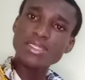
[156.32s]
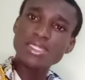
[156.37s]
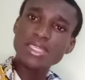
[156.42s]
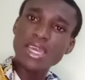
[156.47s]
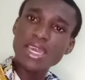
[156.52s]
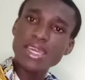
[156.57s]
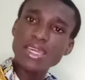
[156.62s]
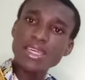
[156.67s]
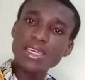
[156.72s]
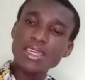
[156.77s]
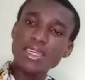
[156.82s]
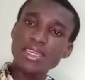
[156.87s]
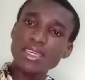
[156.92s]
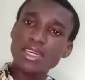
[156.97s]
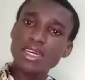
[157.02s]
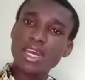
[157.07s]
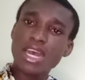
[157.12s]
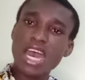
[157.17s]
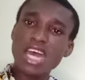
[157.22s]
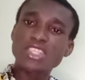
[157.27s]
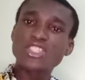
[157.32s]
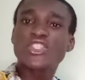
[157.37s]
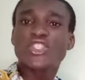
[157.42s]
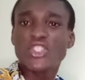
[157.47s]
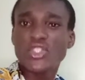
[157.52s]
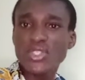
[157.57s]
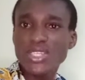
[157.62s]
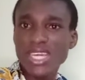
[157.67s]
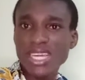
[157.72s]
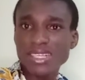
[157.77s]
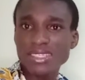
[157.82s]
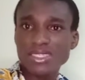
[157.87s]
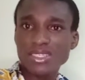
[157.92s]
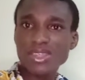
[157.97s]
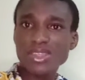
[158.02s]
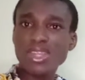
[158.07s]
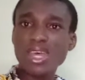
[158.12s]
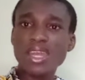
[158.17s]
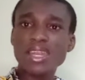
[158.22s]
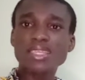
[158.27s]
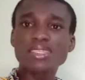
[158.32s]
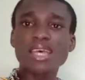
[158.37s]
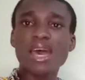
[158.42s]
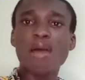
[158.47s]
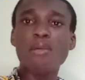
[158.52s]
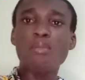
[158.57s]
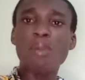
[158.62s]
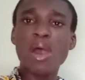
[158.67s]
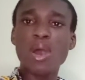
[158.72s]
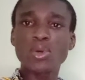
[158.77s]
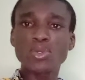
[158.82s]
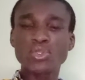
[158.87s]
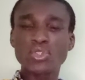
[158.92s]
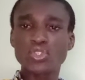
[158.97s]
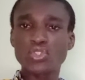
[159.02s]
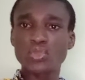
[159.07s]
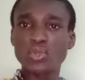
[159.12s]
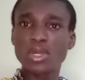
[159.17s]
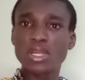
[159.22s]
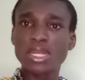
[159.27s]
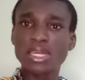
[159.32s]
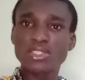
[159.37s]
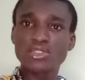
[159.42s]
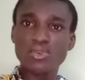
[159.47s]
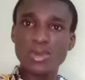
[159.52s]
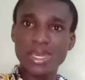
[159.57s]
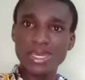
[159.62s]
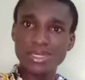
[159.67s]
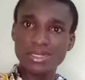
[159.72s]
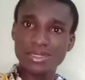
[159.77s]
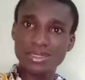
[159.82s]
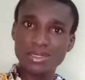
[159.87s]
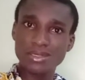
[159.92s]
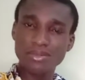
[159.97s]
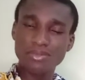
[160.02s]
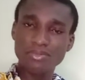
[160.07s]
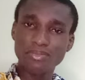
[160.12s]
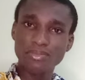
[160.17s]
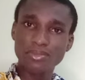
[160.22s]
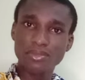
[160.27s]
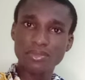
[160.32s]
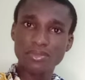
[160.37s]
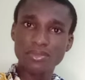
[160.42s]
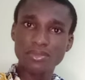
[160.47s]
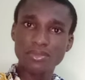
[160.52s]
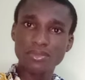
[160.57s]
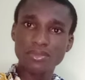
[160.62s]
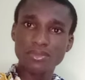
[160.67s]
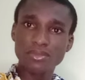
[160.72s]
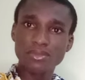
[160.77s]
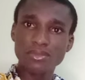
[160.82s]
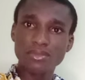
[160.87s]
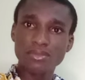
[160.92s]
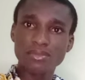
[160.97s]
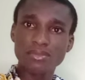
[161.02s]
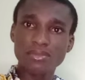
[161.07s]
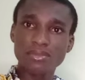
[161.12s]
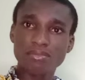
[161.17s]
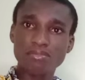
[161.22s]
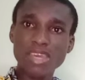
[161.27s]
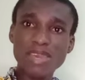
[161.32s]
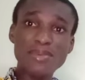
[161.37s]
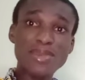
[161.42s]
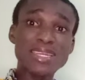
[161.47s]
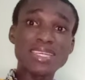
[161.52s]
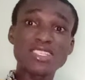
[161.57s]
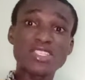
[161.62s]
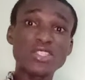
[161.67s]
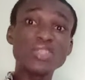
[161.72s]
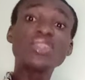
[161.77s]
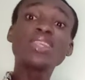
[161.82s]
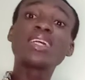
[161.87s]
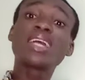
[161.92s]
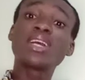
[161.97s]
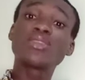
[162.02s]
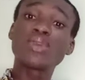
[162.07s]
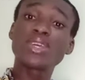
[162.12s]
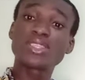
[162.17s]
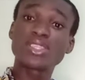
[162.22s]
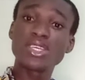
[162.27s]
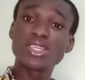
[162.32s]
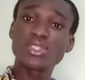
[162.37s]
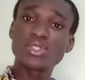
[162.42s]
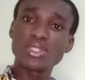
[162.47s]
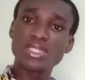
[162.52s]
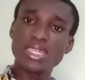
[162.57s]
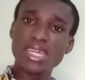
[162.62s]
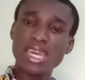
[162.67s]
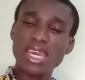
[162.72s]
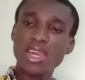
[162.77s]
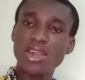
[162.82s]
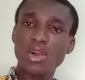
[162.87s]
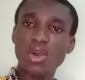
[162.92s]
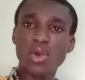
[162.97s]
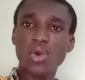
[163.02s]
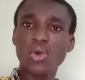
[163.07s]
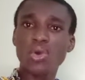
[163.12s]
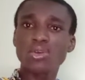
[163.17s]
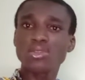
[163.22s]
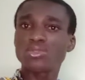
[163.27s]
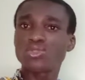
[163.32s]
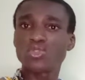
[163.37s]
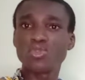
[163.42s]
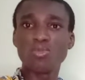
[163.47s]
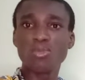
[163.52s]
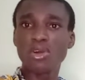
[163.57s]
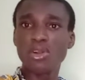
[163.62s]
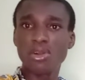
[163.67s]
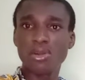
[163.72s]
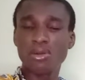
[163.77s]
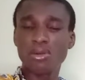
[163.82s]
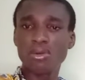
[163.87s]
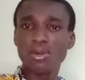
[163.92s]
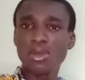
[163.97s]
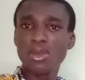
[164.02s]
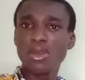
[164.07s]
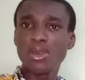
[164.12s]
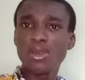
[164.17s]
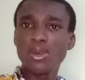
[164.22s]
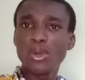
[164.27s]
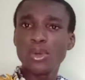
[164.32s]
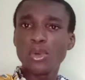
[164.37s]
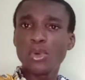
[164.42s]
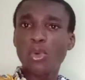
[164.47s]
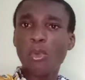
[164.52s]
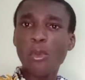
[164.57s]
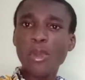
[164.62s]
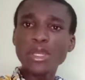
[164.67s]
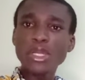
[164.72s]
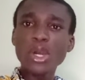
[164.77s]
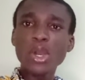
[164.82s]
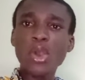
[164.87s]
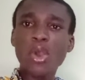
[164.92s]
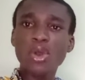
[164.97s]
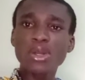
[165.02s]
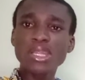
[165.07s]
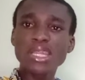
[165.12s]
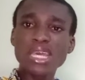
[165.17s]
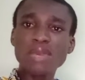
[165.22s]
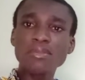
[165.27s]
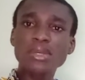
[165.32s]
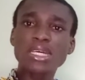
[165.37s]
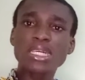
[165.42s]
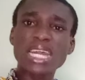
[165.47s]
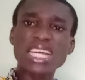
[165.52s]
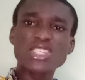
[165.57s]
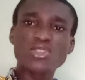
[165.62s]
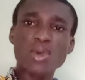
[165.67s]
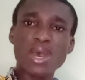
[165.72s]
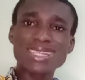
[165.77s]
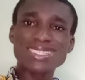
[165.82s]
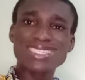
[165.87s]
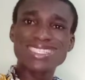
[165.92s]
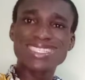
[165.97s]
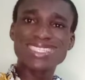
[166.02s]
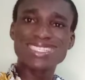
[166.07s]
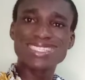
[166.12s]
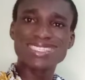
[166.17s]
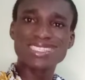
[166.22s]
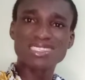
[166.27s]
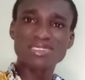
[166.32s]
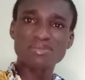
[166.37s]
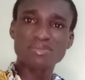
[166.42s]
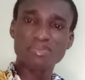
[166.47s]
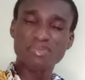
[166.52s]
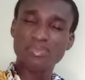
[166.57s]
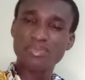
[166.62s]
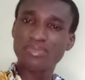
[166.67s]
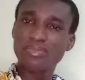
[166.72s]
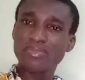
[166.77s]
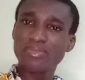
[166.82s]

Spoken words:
we say a student that is about to graduate, maybe the student graduating today or tomorrow, we don't call them graduates.